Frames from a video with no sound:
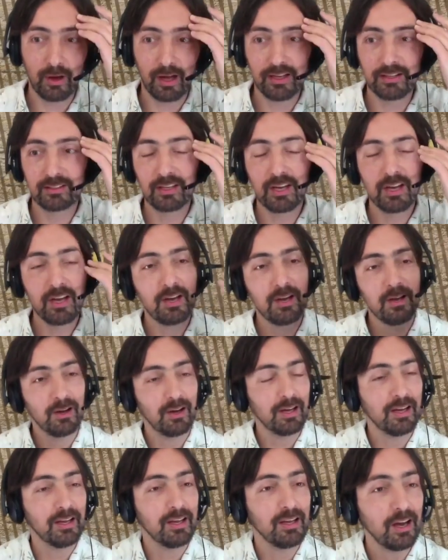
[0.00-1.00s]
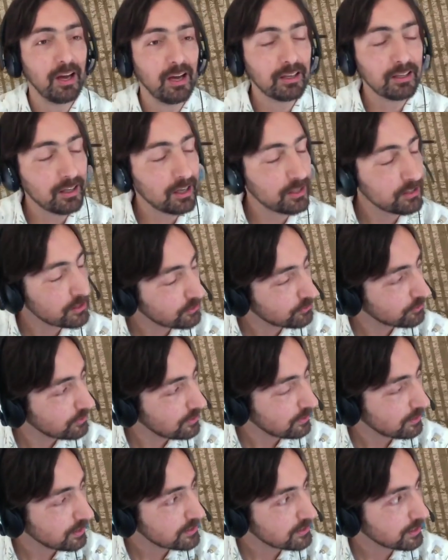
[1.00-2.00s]
And I just
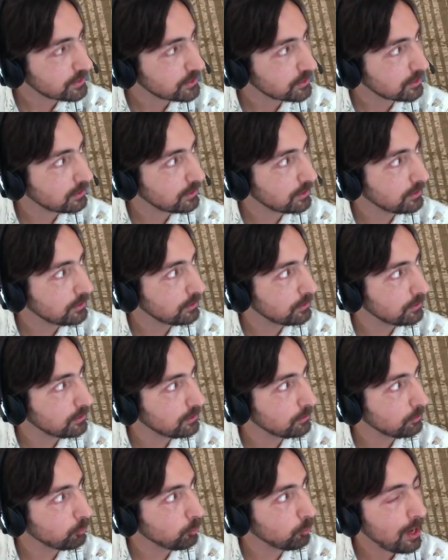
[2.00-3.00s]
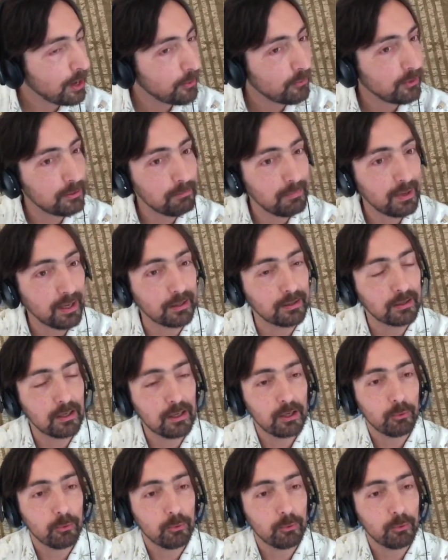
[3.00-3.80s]
realized actually where we met,